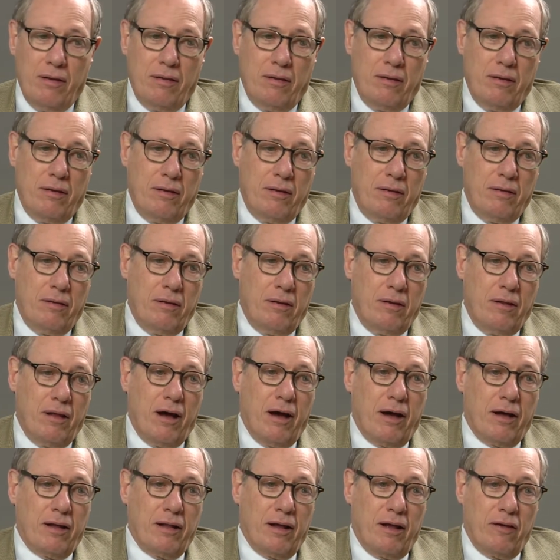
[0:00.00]
the, the
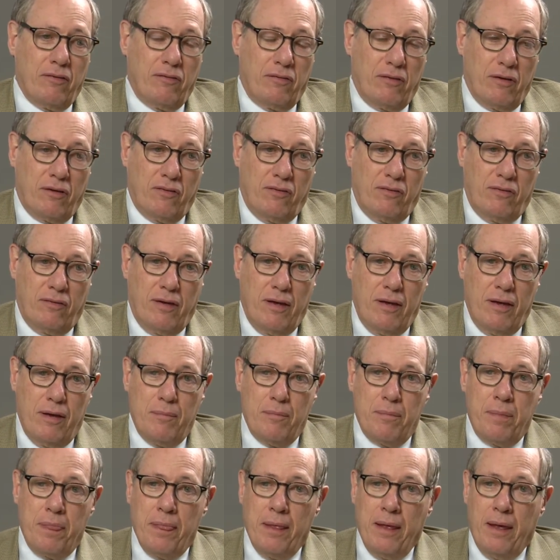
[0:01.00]
diagnostic
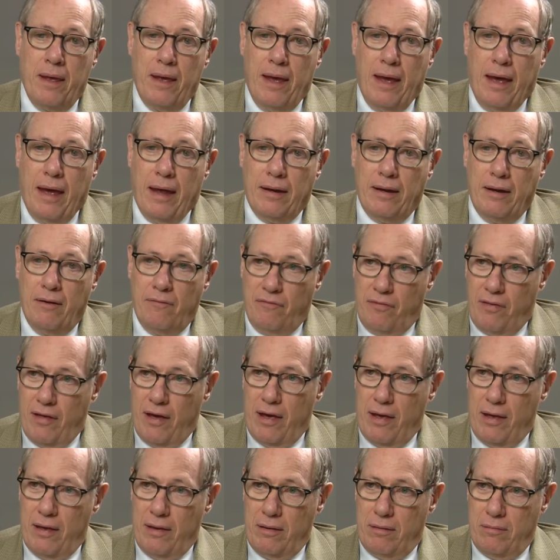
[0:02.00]
scheme. And if
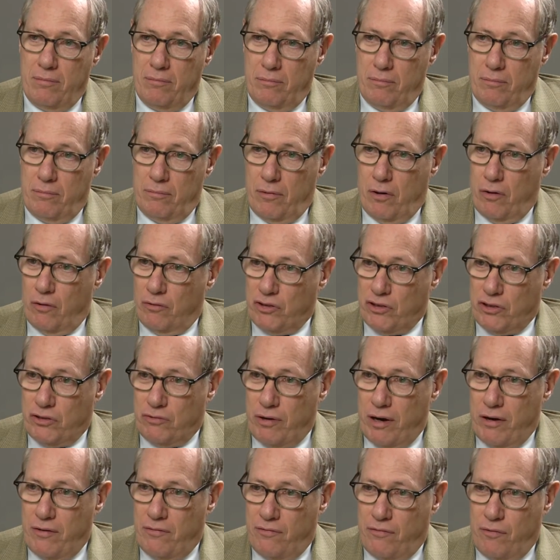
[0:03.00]
they are
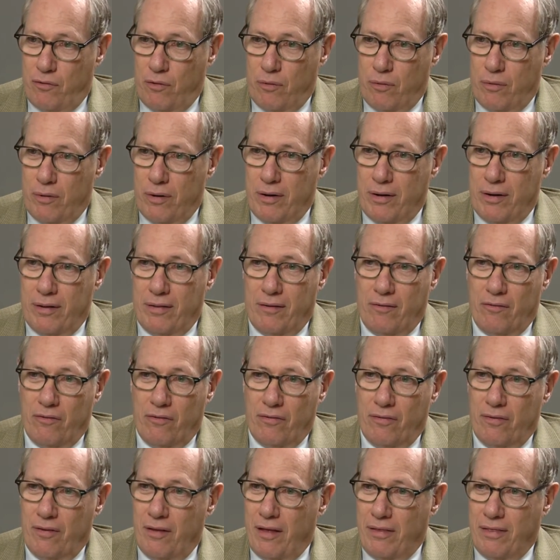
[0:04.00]
straightforward and
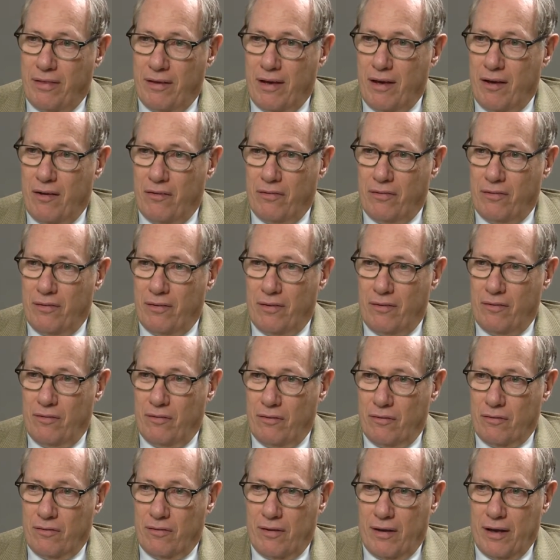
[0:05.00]
there's nothing else that
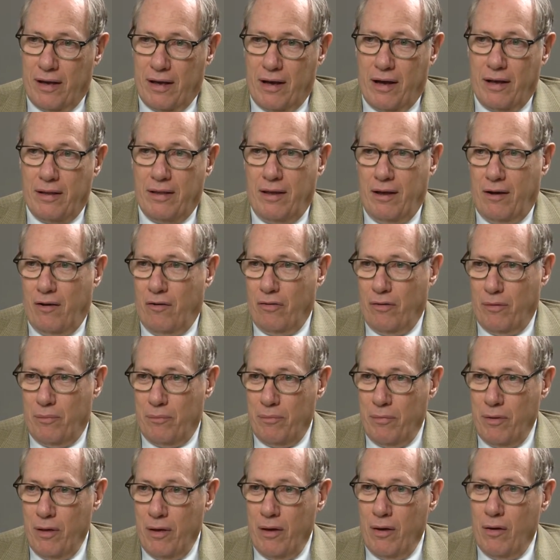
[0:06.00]
this looks like, I tell
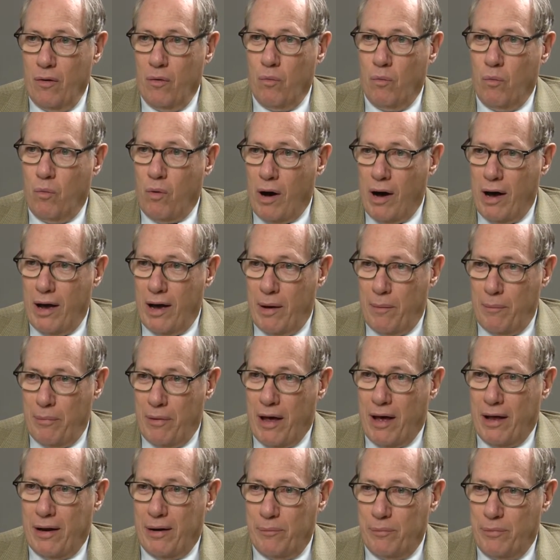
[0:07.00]
them why
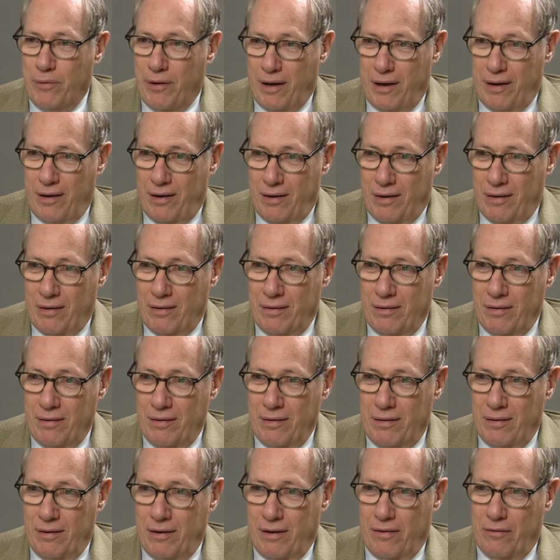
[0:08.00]
I'm not obtaining
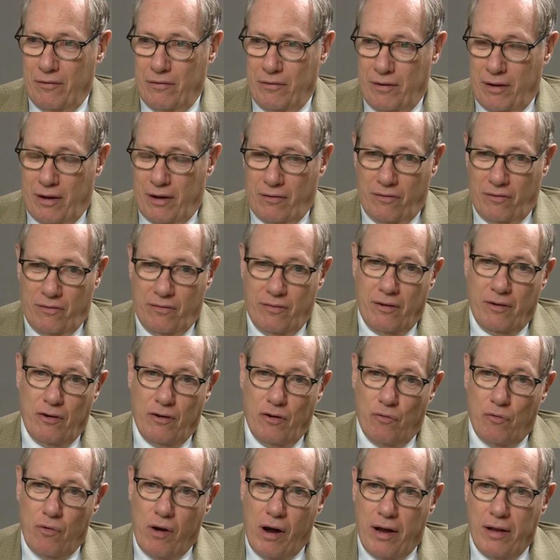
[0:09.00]
other tests. And
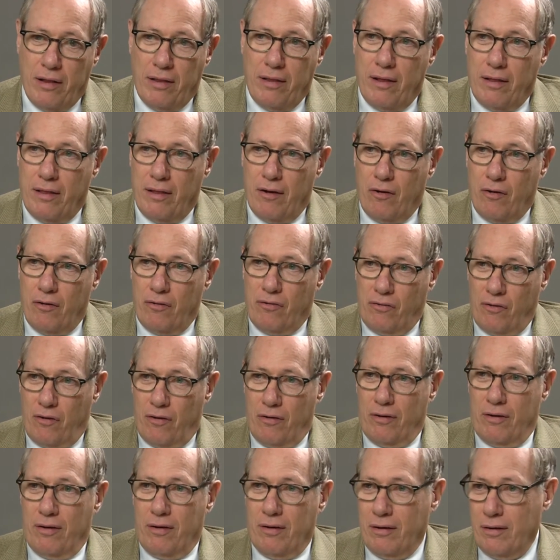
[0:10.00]
you're right that there are
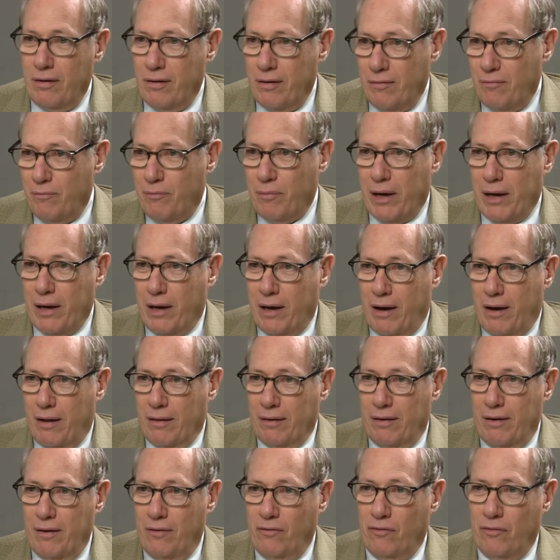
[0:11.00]
certain of my
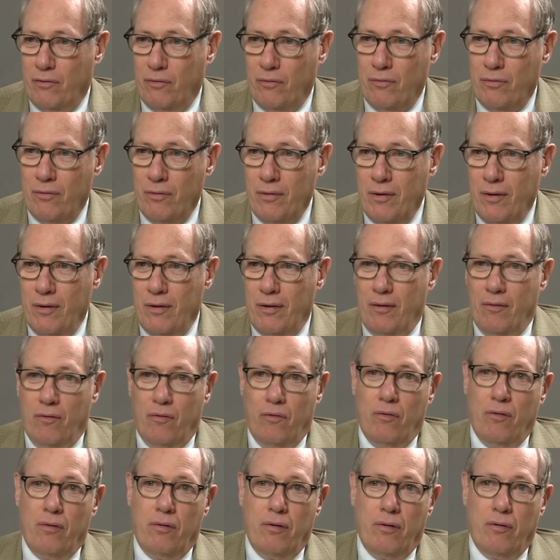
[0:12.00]
colleagues who
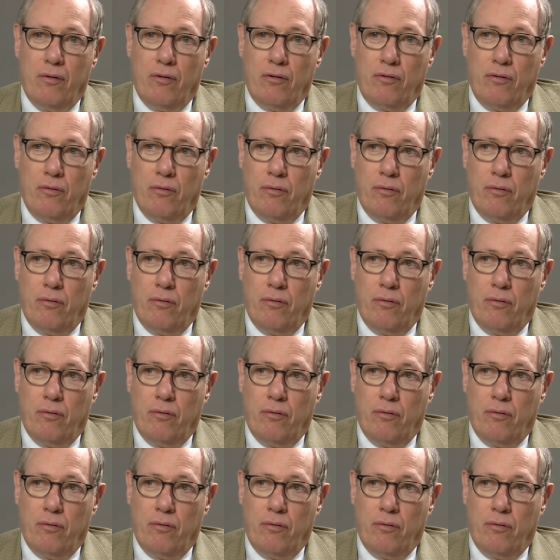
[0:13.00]
who uh,